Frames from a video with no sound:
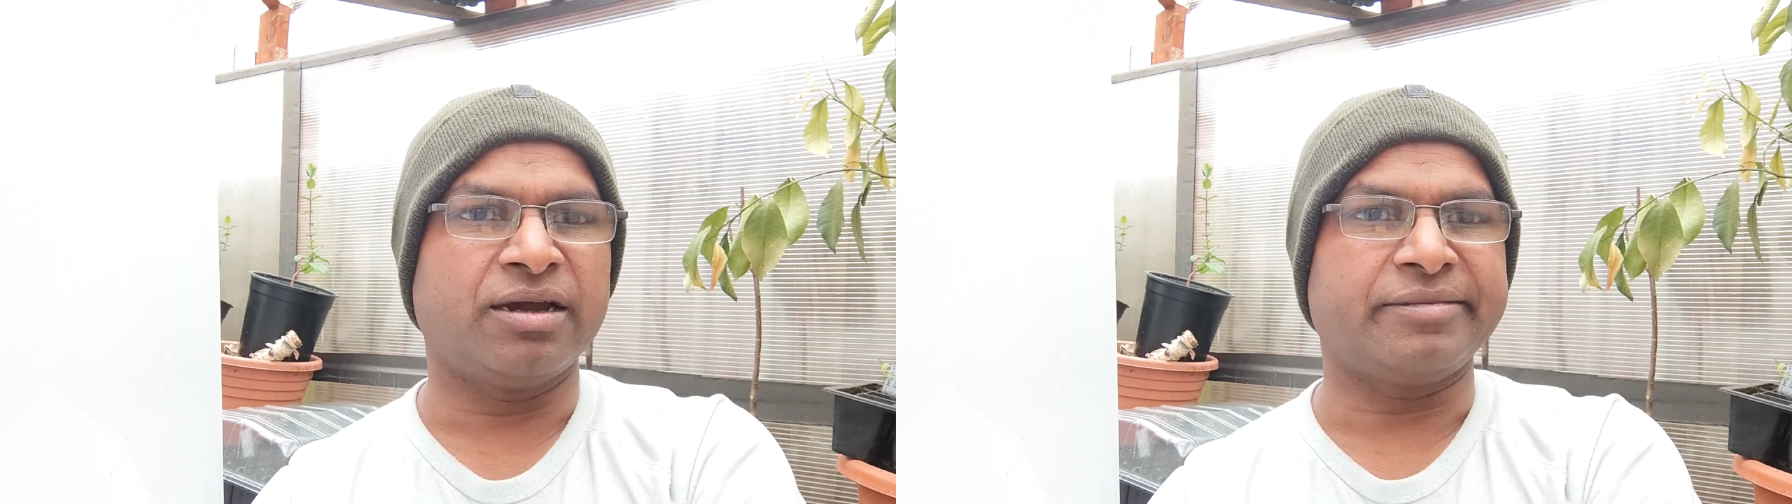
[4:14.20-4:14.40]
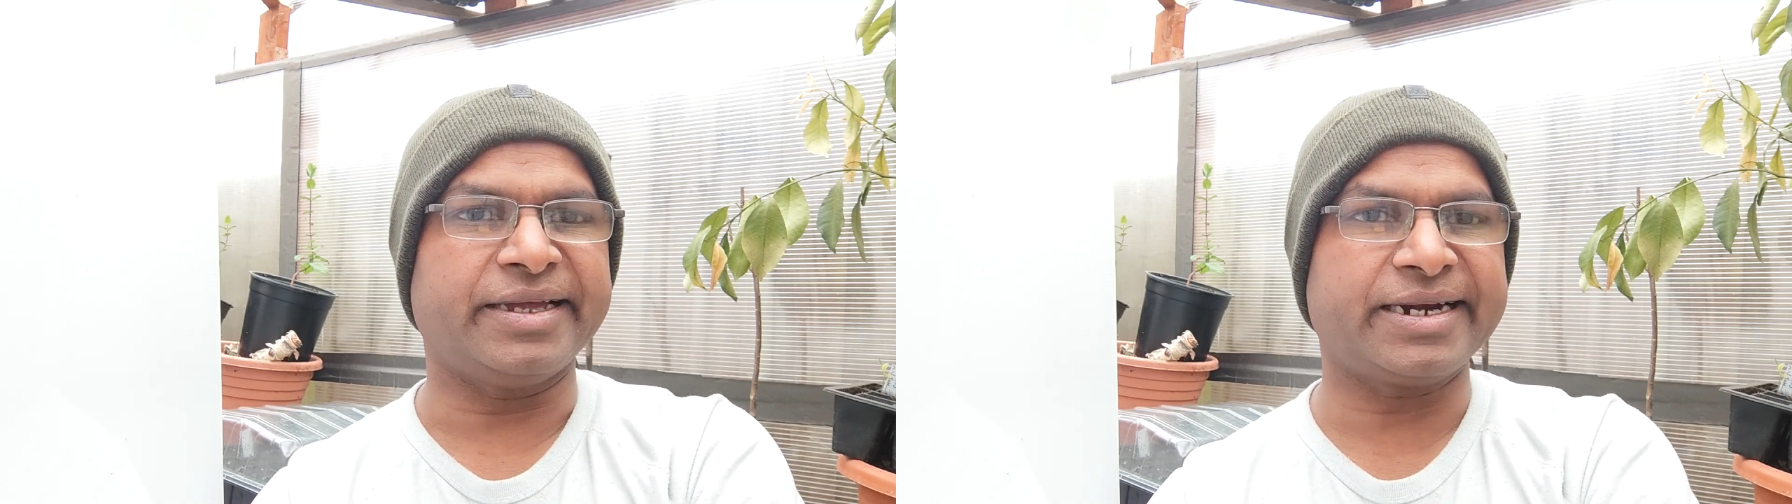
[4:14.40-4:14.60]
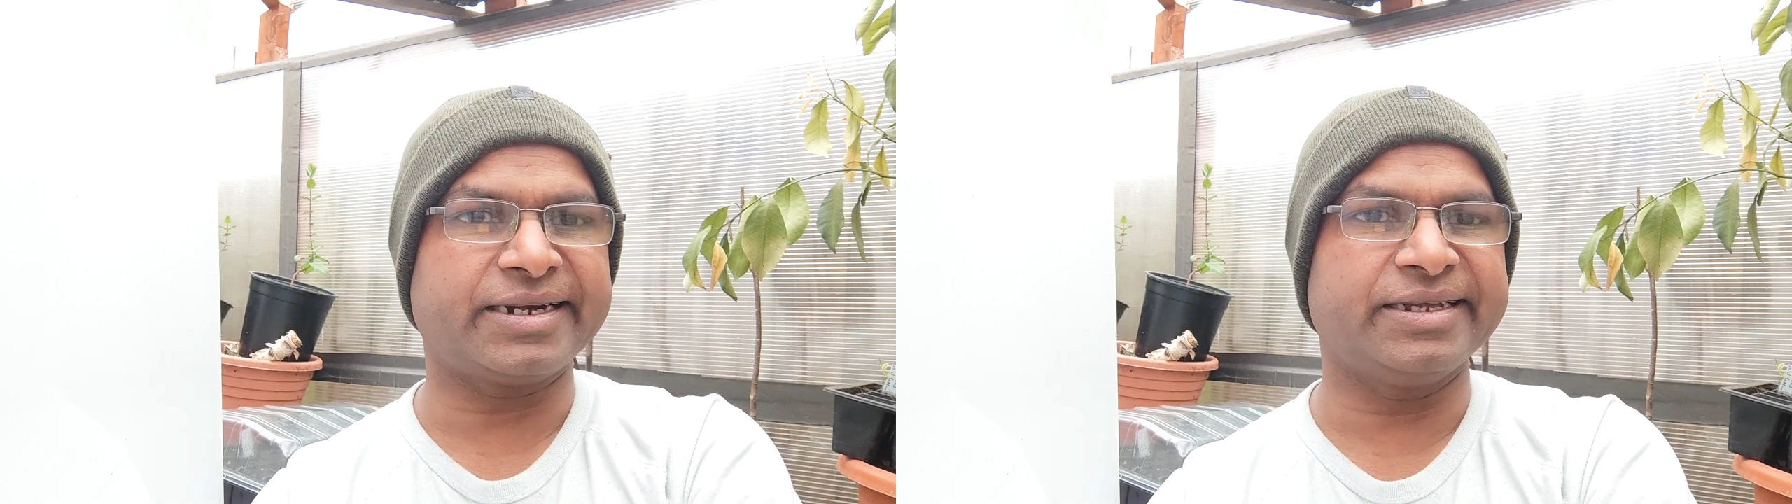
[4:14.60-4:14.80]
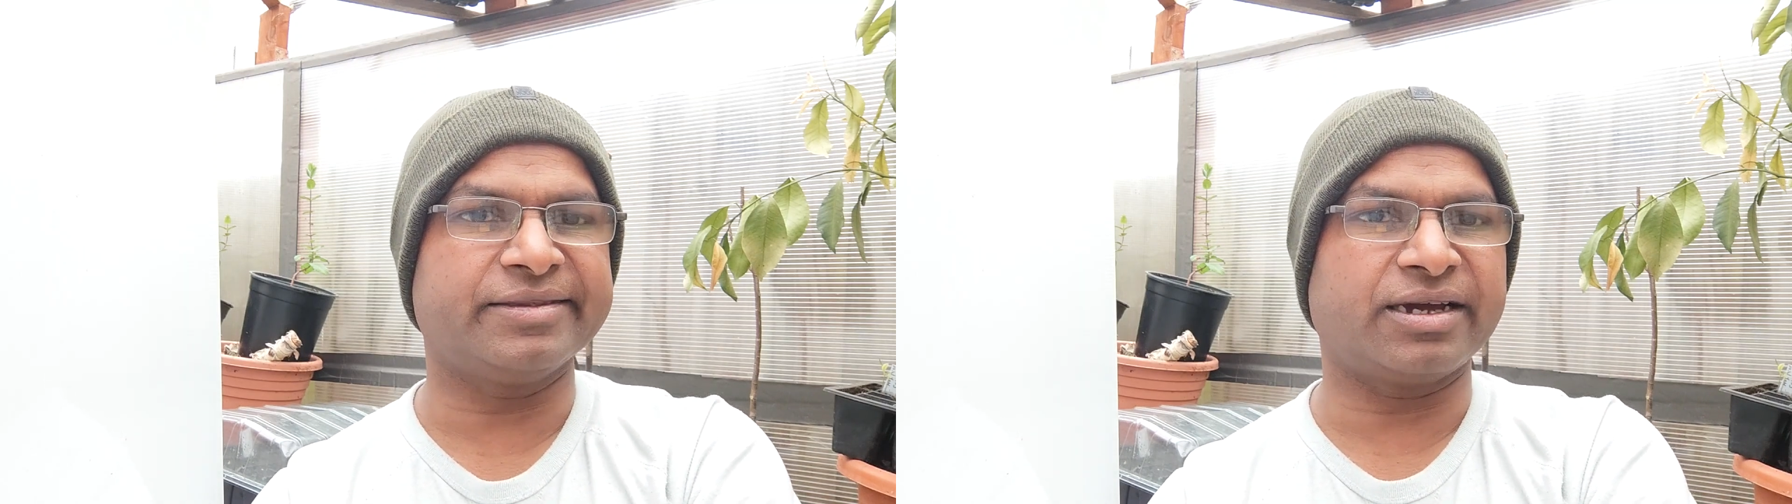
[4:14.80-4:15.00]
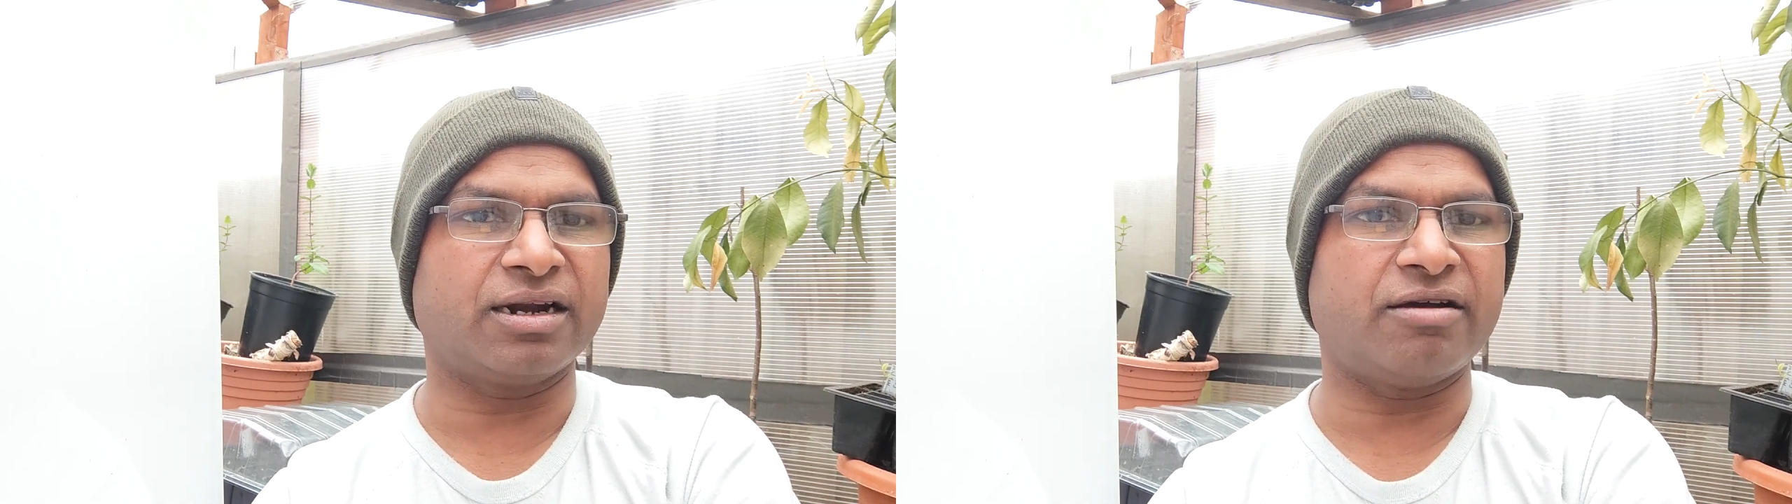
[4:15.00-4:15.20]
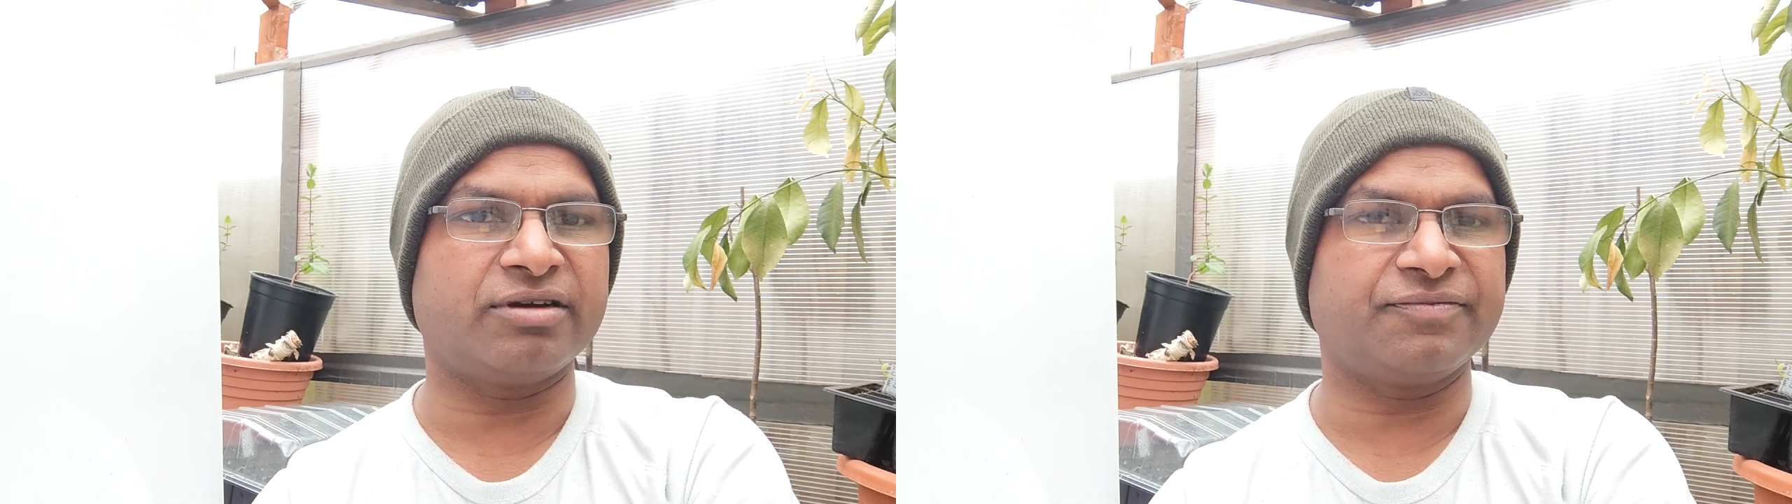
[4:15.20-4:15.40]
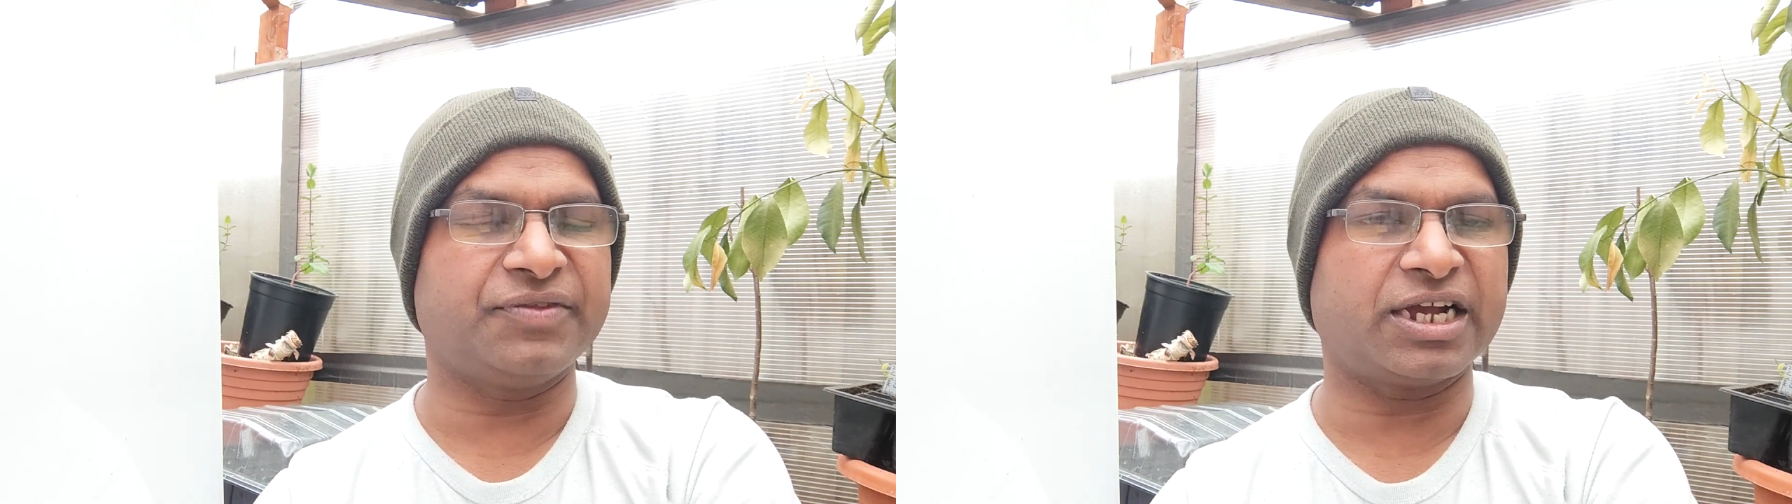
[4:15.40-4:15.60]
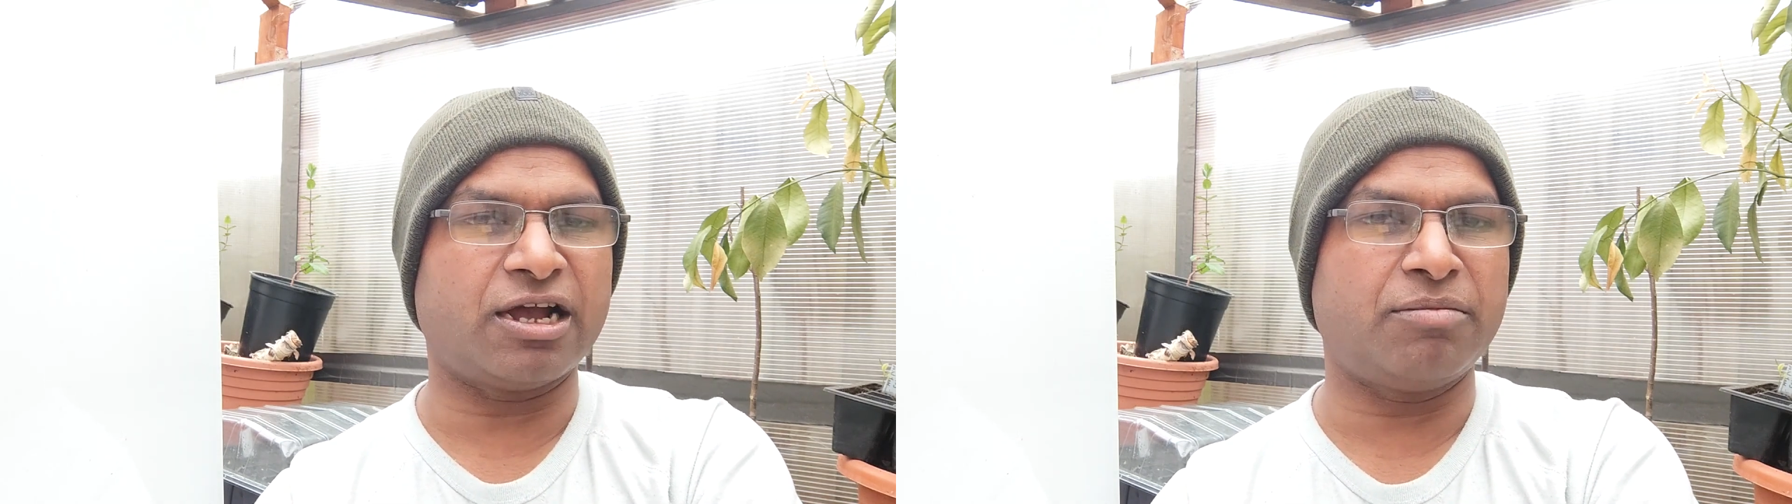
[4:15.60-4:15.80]
directly in the ground, if
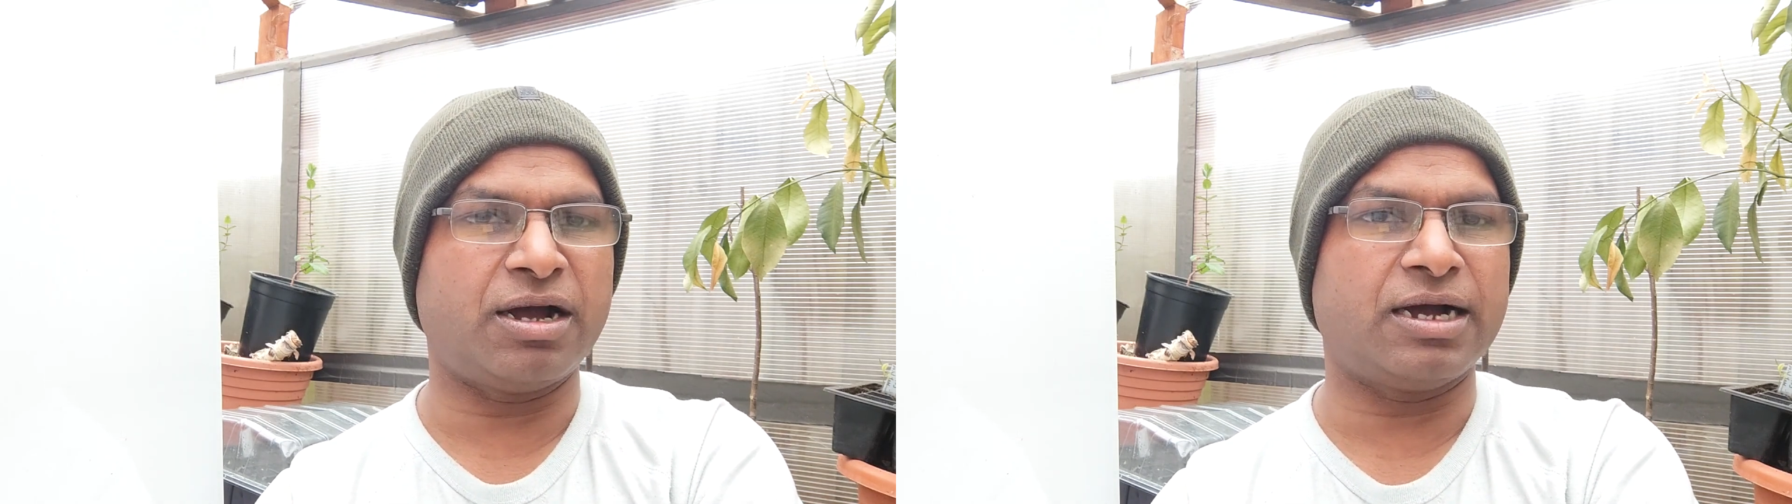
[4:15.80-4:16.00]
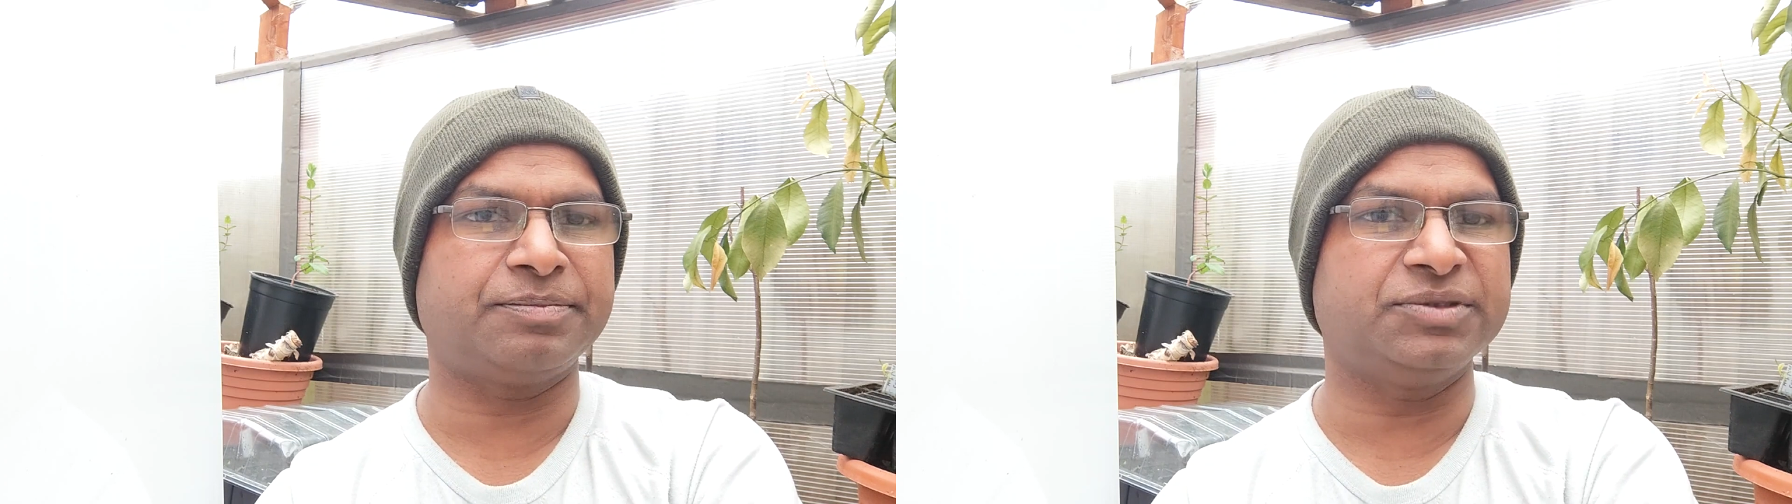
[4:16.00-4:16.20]
they come up,